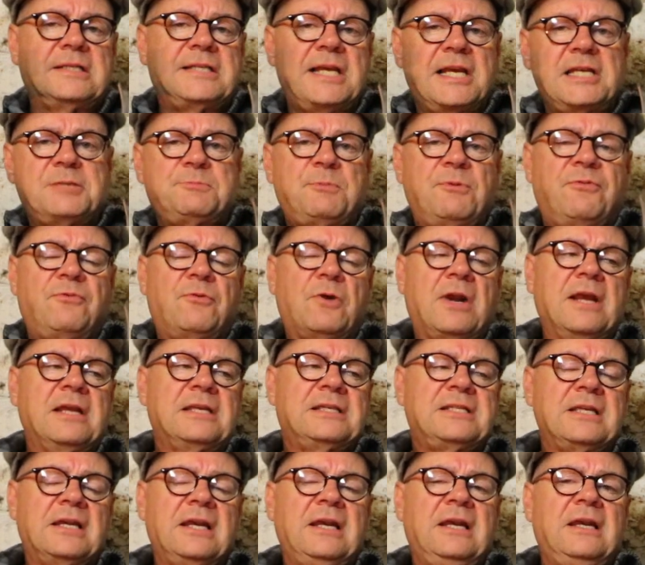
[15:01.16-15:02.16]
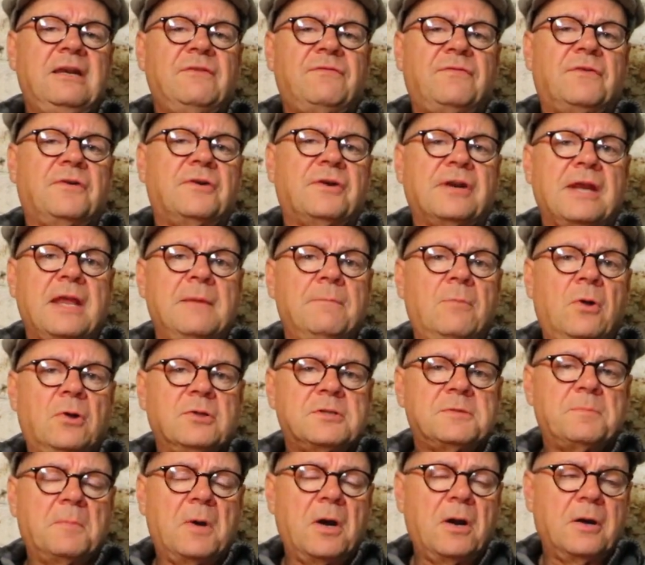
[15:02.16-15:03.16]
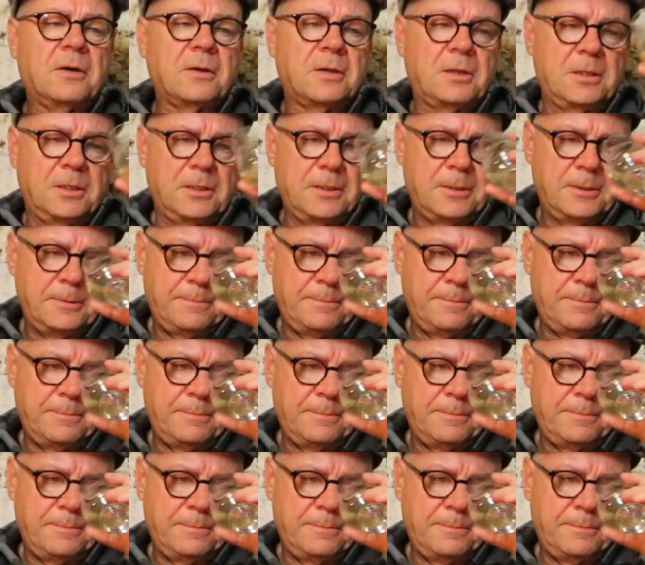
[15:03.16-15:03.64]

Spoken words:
taste before I deliver a malt mark.